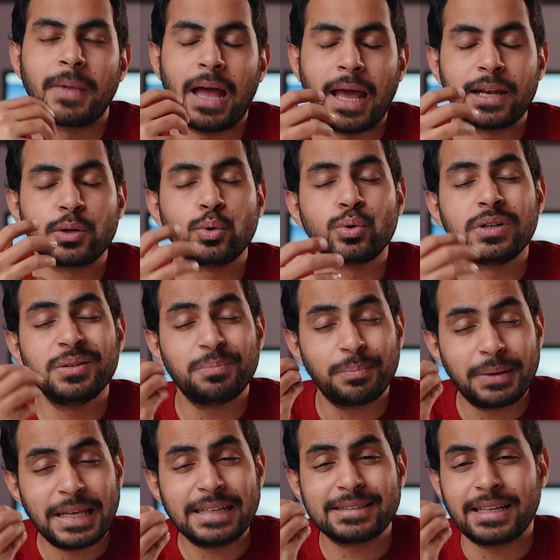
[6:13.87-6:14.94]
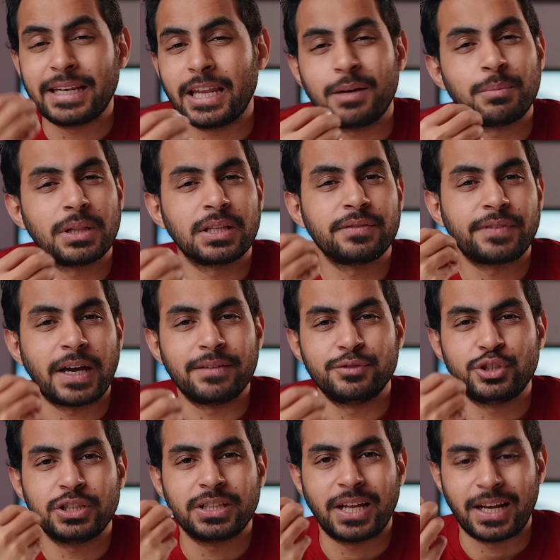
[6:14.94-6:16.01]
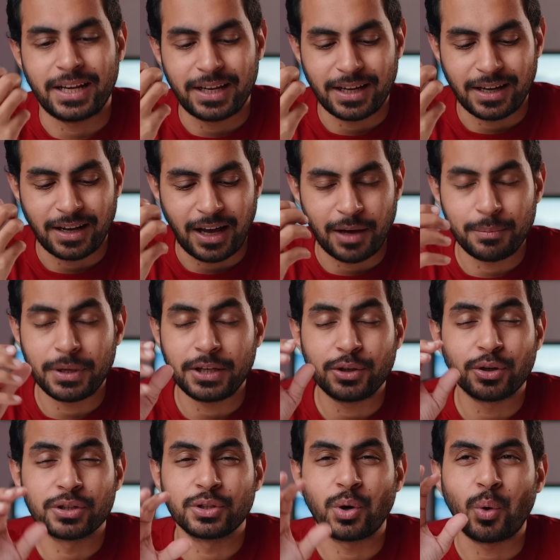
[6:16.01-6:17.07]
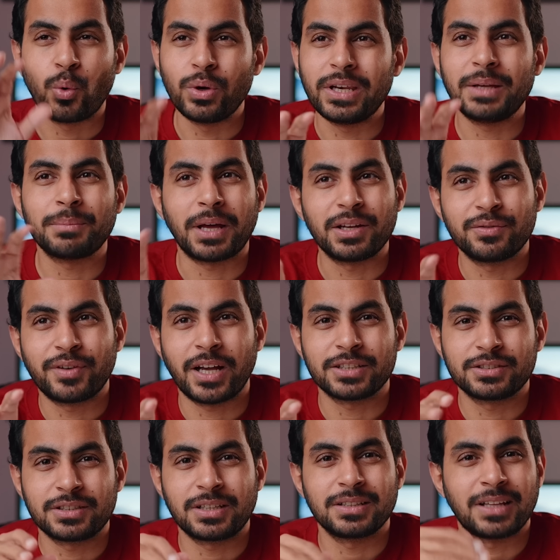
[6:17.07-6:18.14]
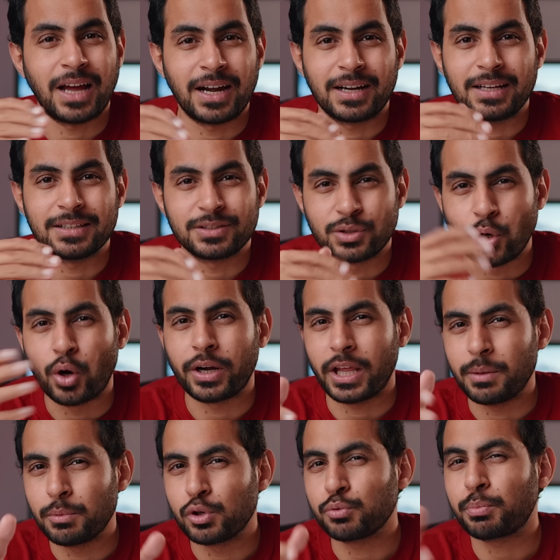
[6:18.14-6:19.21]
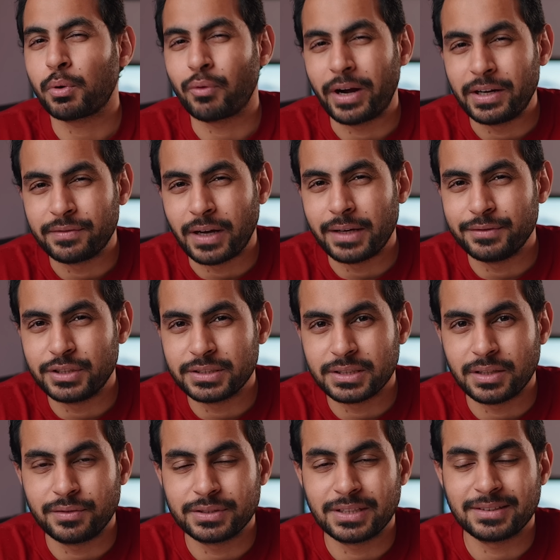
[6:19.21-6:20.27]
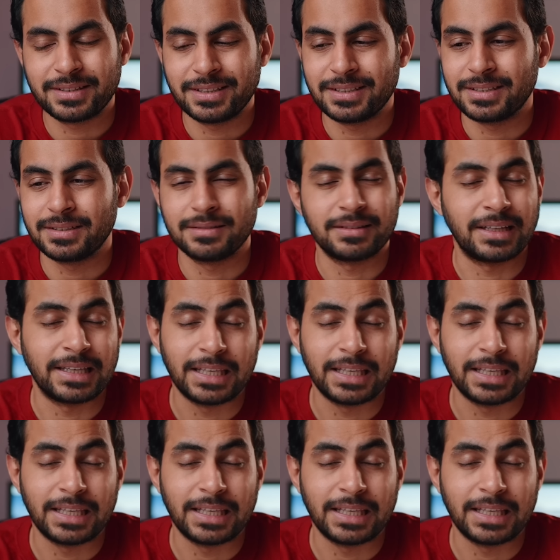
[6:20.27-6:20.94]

And Google, please enable the 5G in India. I mean, you're the only manufacturer that is not able to provide 5G services here.